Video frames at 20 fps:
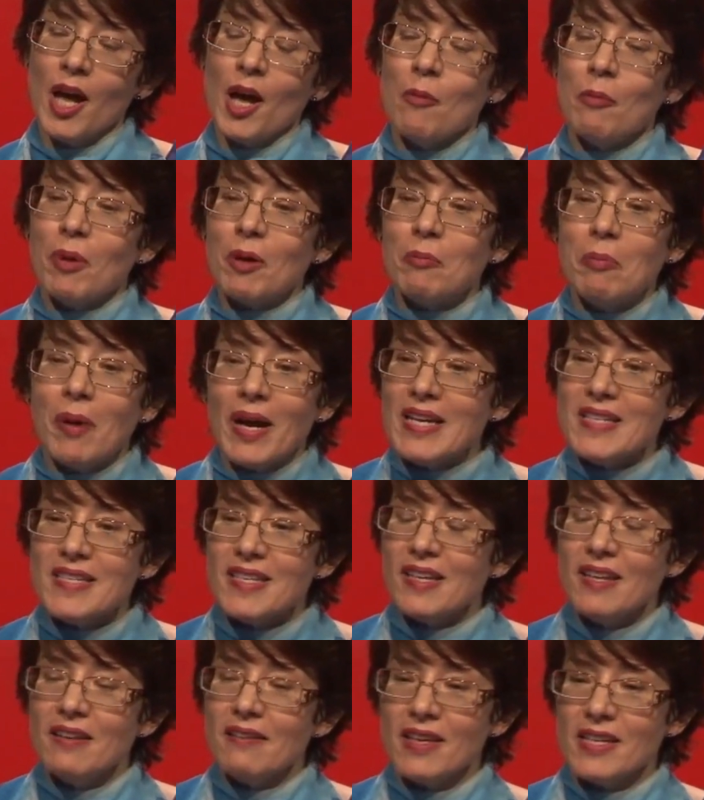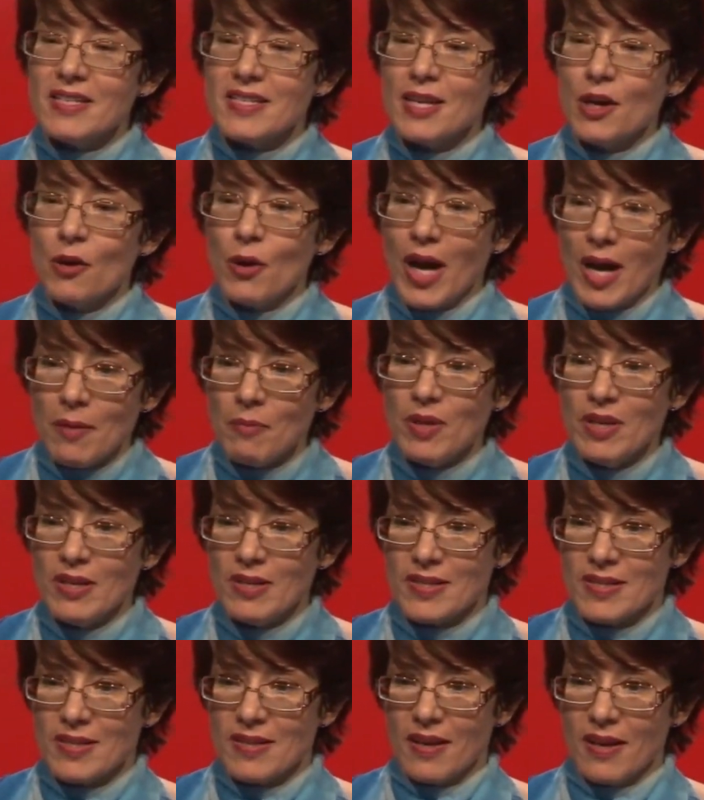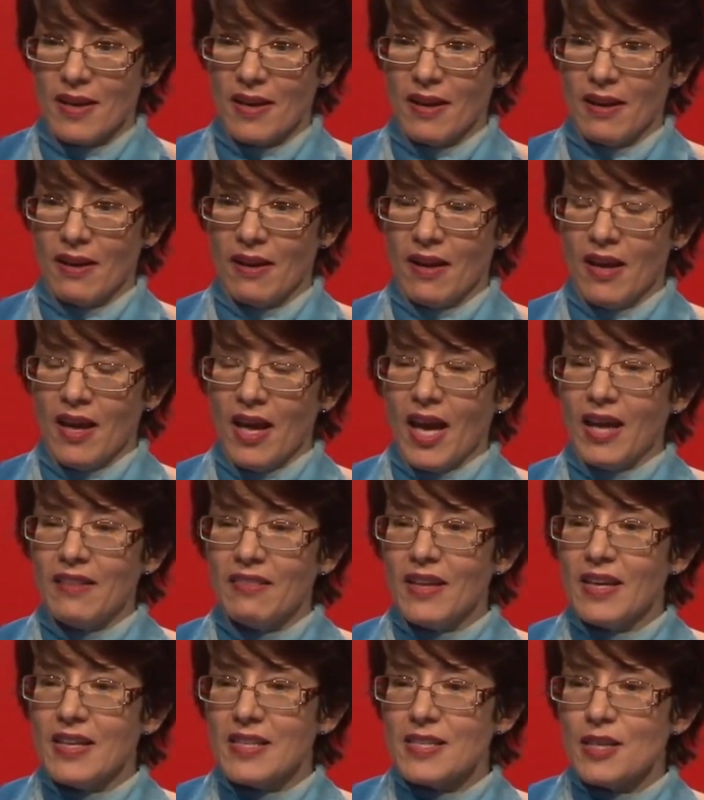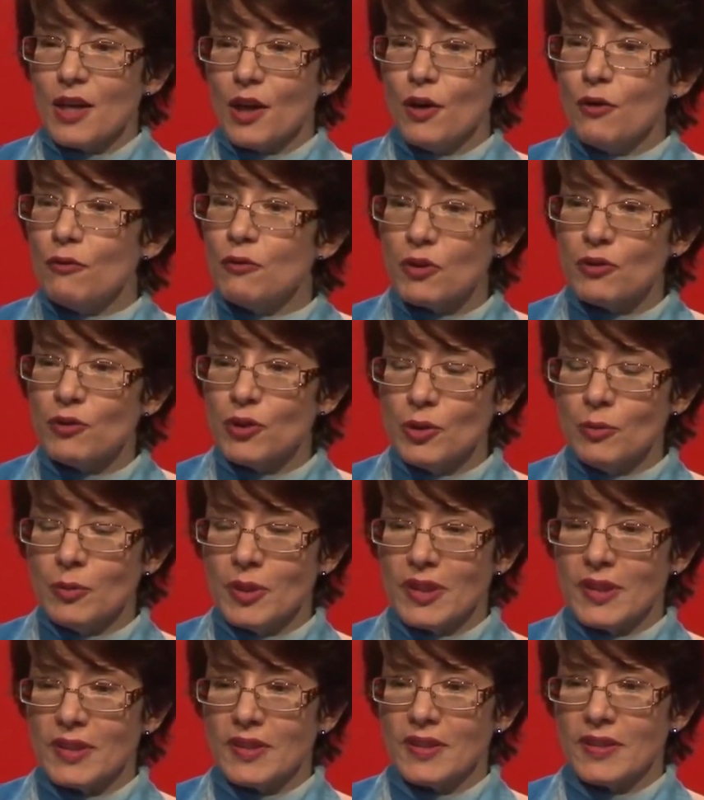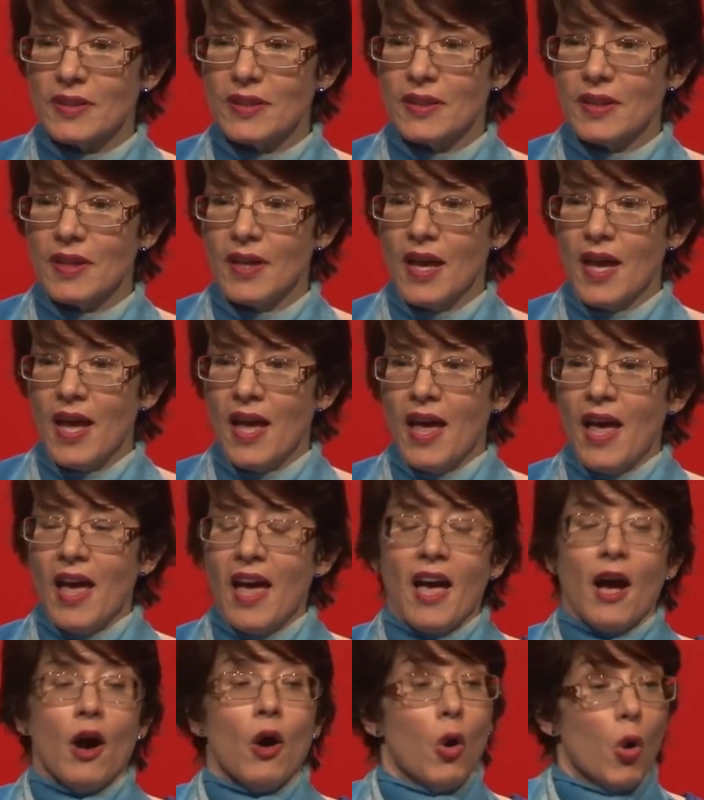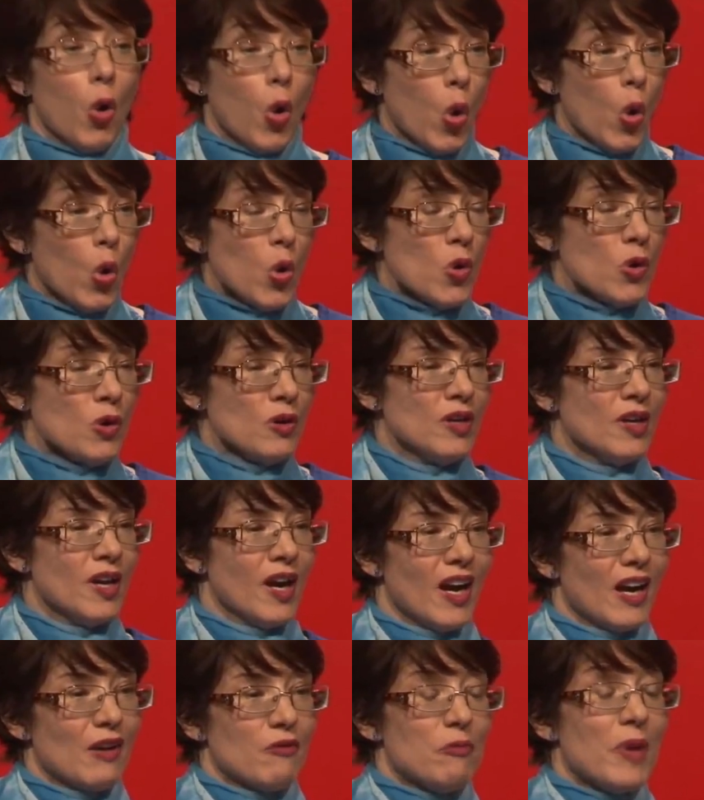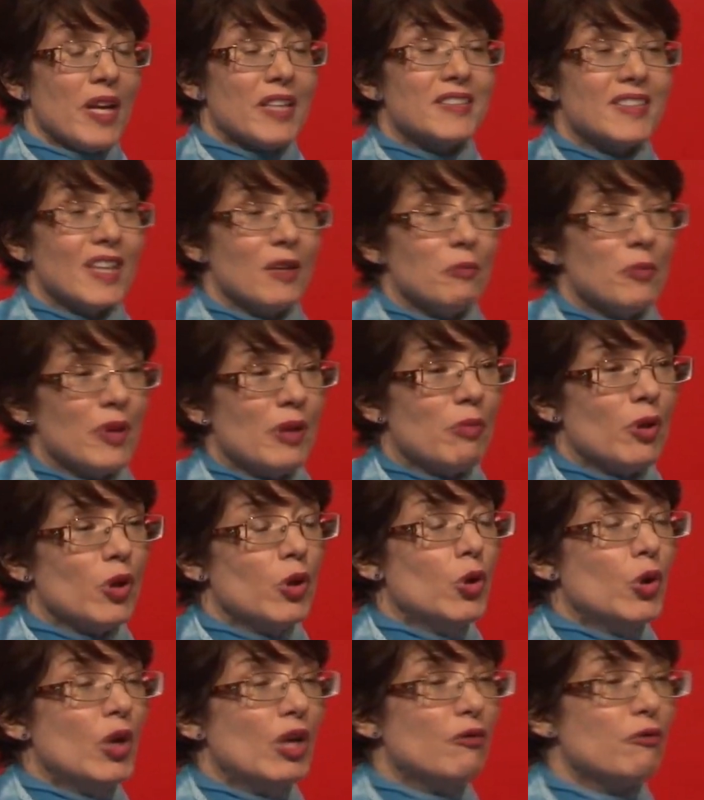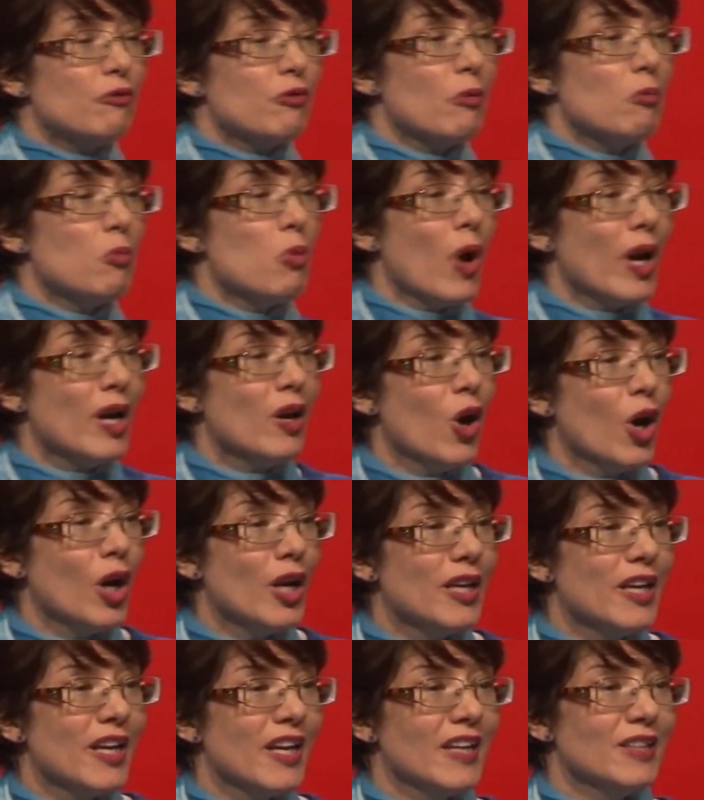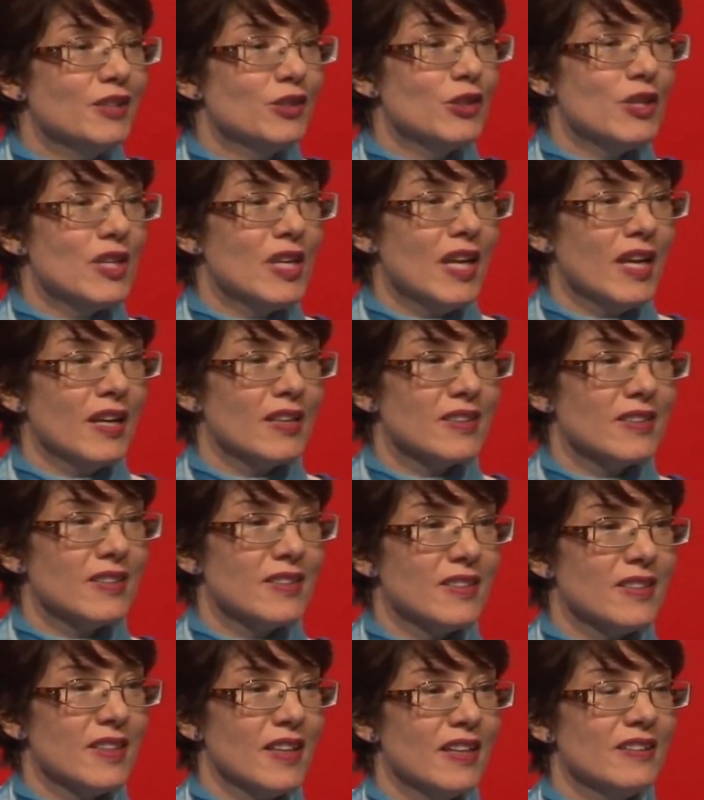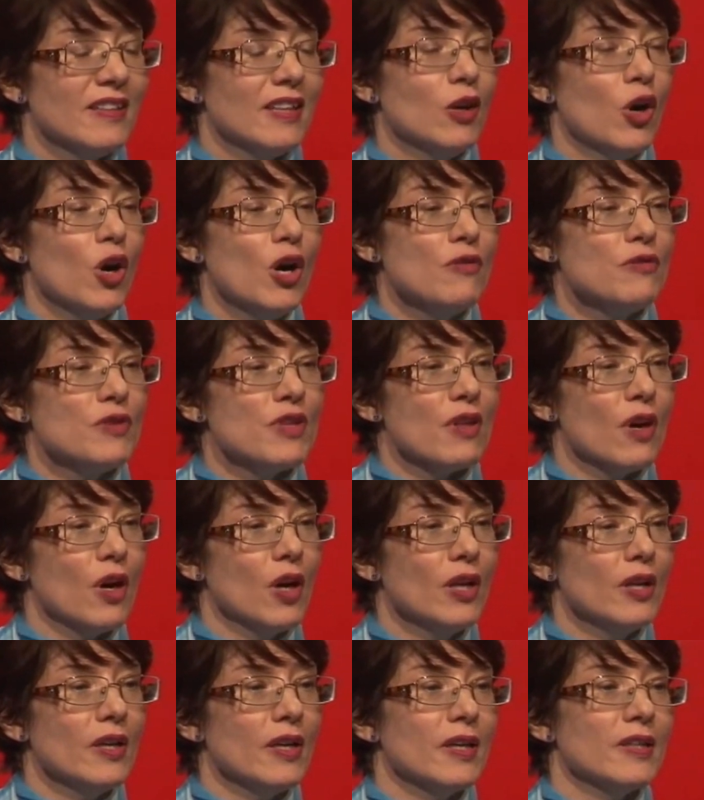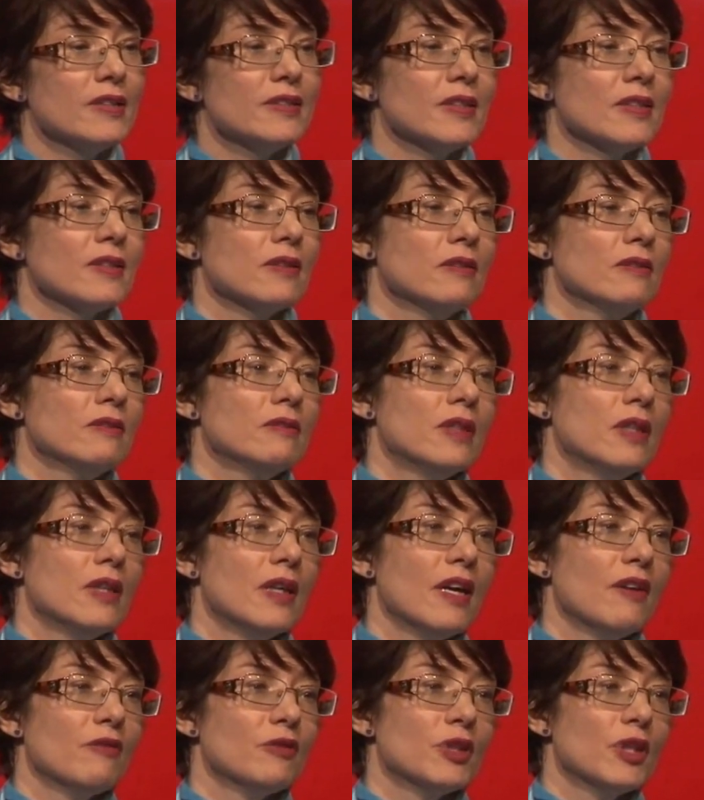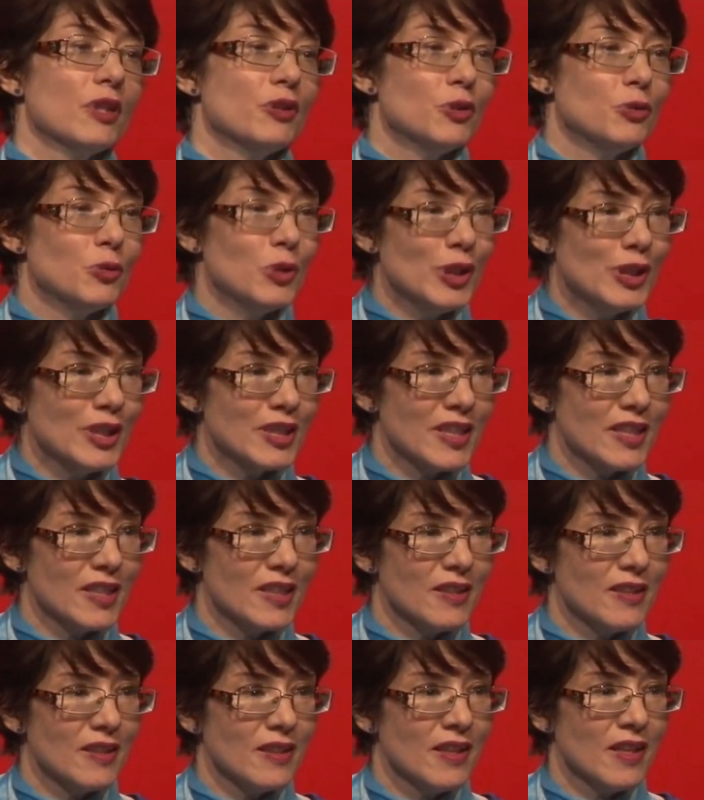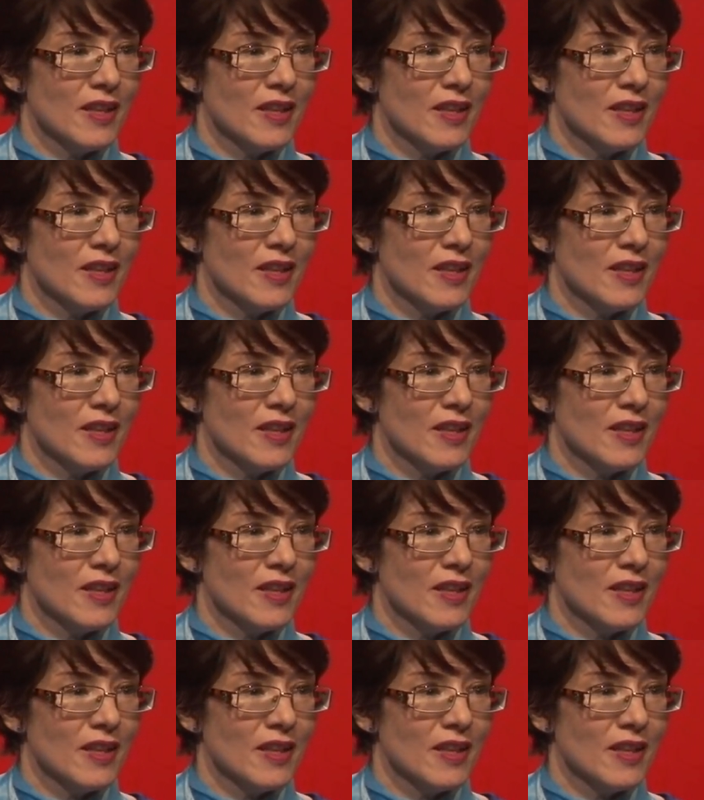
But basically, there's no happiness there, and there's no fulfillment. Or I've met some people who live from one holiday to the next, and then after the holiday, it's like, oh, I have to go to work again.